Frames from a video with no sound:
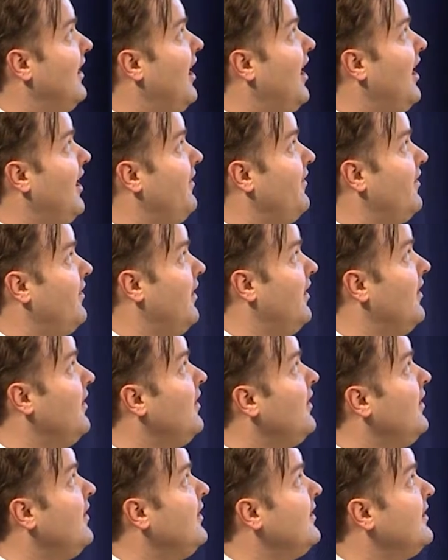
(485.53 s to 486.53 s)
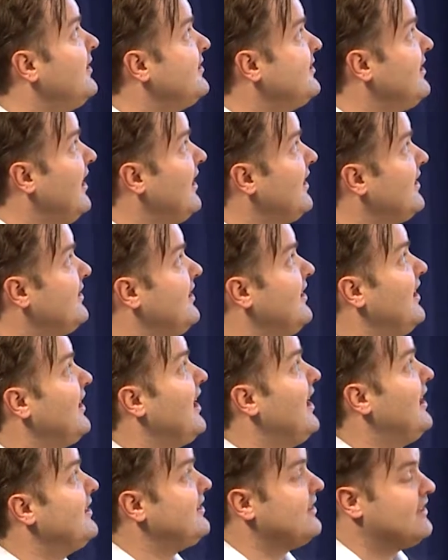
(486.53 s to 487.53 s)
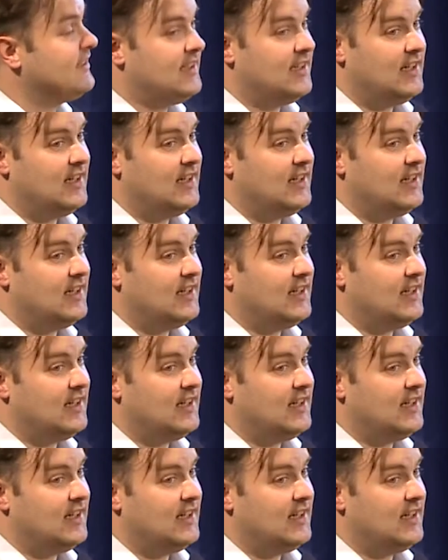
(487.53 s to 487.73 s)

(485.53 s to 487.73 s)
either a salicylic acid